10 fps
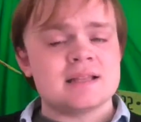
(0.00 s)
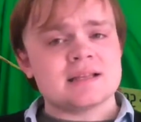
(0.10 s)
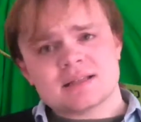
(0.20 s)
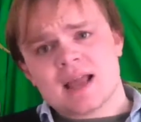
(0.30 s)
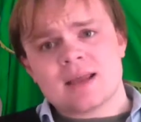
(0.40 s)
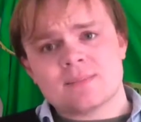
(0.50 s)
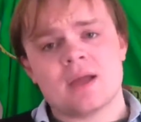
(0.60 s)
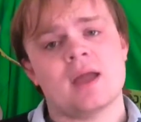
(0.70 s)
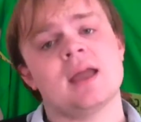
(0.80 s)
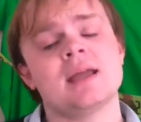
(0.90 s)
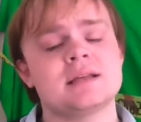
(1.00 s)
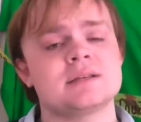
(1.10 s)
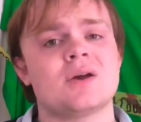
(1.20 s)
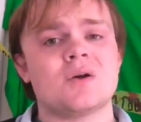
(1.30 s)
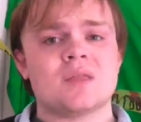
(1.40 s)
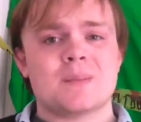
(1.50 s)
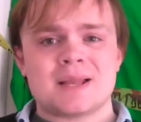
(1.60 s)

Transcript: This game is on the